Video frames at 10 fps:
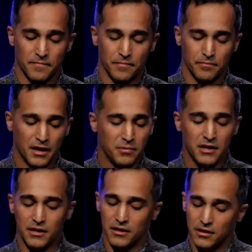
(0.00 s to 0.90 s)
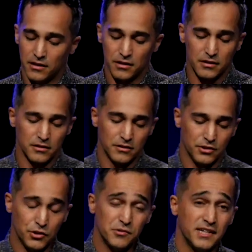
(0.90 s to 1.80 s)
Maybe
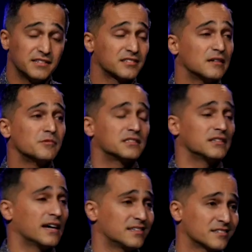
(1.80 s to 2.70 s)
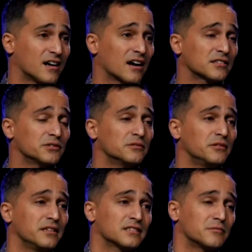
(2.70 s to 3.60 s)
you need someone tonight to talk to. You
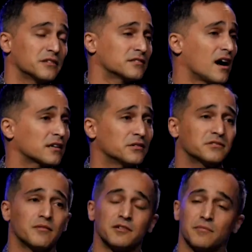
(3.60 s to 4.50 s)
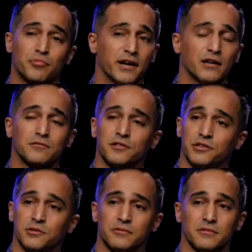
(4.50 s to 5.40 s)
need someone to talk to, someone to pray over
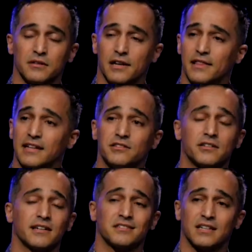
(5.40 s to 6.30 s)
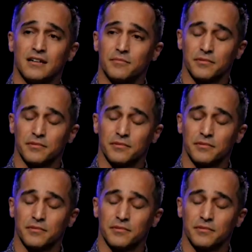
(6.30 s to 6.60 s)
you, and that's your next step.